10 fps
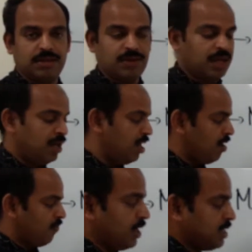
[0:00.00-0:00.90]
Okay,
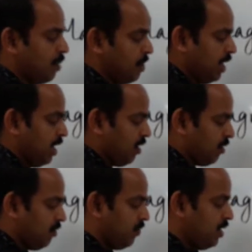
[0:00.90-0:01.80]
example
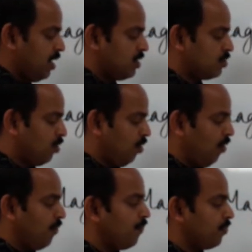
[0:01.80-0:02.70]
here.
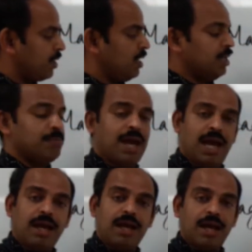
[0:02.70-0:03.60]
So it may
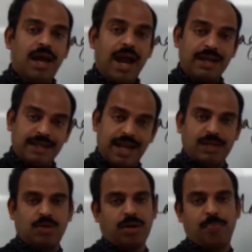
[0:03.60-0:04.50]

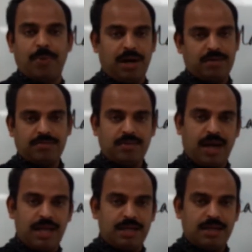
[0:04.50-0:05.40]
attract or repel,
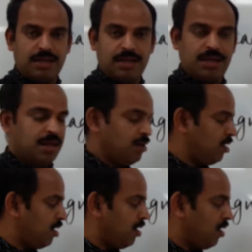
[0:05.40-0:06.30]
right?
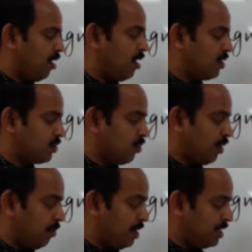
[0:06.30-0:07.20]
So
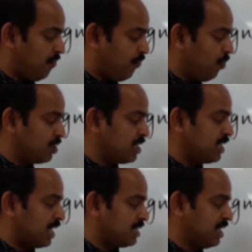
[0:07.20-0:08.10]
that means a force is
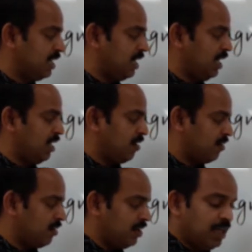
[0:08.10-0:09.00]
exerted
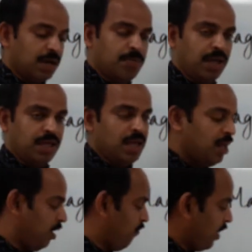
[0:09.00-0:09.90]
here nearby.
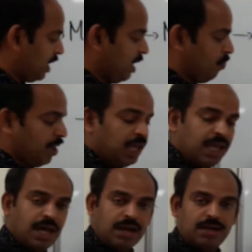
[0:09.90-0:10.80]
If you are keeping
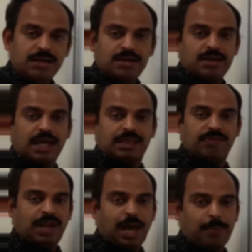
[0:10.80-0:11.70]
here, nothing
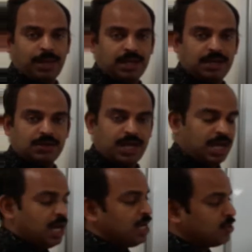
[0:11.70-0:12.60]
will happen.
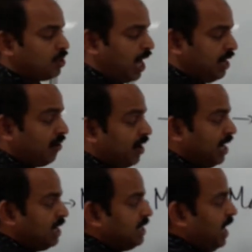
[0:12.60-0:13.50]
Okay, so that
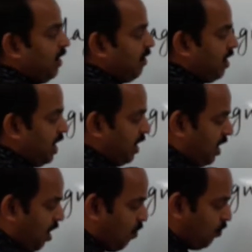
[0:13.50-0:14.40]
region
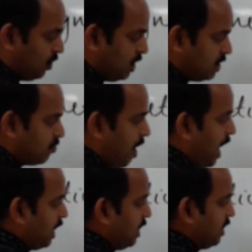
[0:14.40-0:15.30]
around this
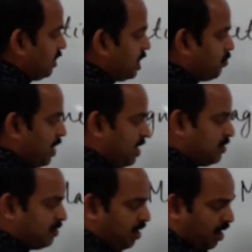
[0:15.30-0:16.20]
magnet, the
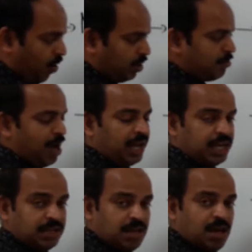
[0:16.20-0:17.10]
space around the
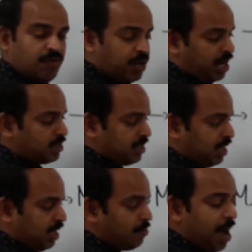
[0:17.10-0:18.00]
magnet, will
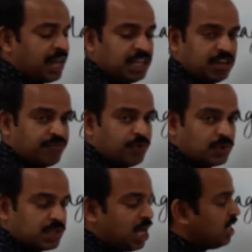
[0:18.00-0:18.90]
exert a magnetic
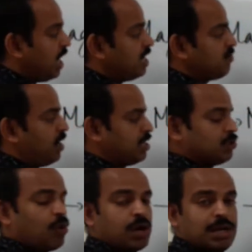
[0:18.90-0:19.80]
force. That is what is
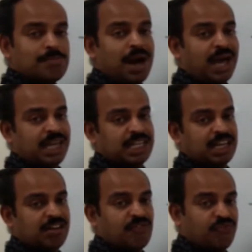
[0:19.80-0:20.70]
called
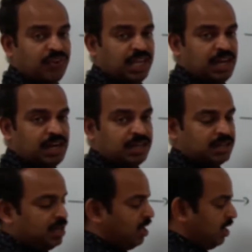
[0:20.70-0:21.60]
magnetic
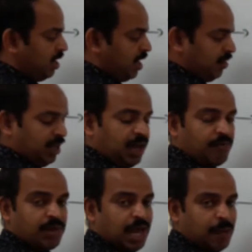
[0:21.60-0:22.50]
field. Here nothing
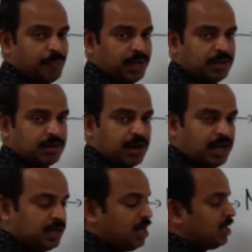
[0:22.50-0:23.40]
will happen,
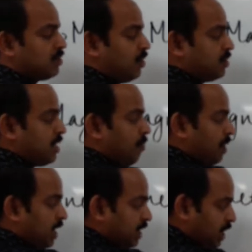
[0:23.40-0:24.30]
right? So some
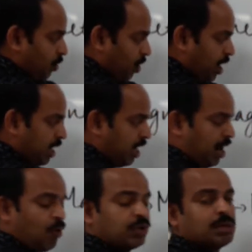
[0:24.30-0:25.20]
region only
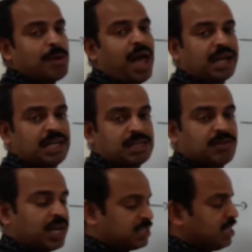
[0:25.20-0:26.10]
around the magnet
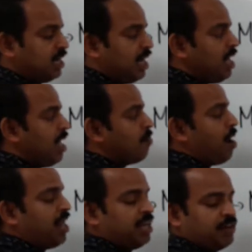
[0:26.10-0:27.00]
will exert a
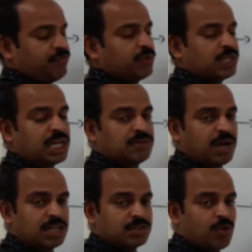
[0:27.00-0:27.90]
magnetic force. That is
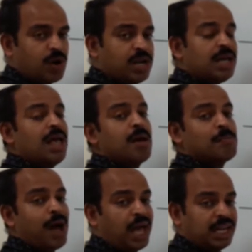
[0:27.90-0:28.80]
what is called a
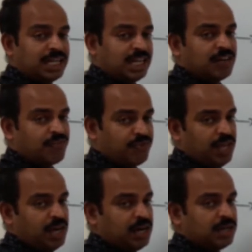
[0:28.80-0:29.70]
magnetic
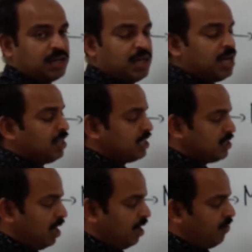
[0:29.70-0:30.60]
field. This
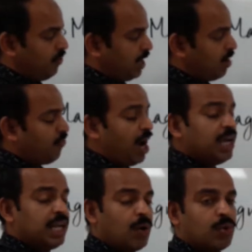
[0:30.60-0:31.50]
we can
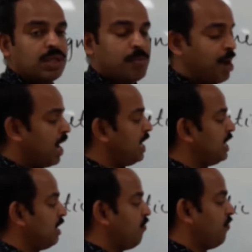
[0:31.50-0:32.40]
find out the
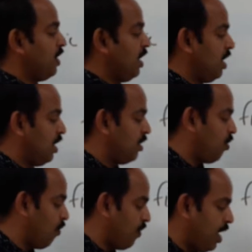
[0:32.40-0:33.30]
magnetic field
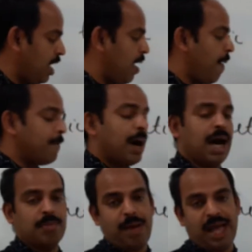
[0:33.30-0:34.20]
of a
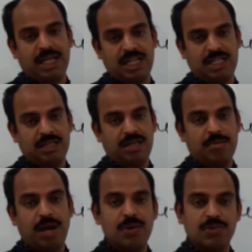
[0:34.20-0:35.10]
bar magnet
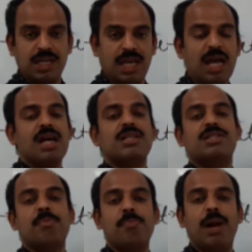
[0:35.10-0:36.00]
by using a
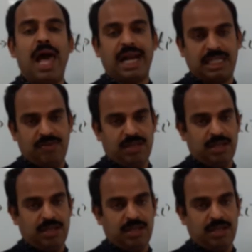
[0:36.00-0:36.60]
simple activity.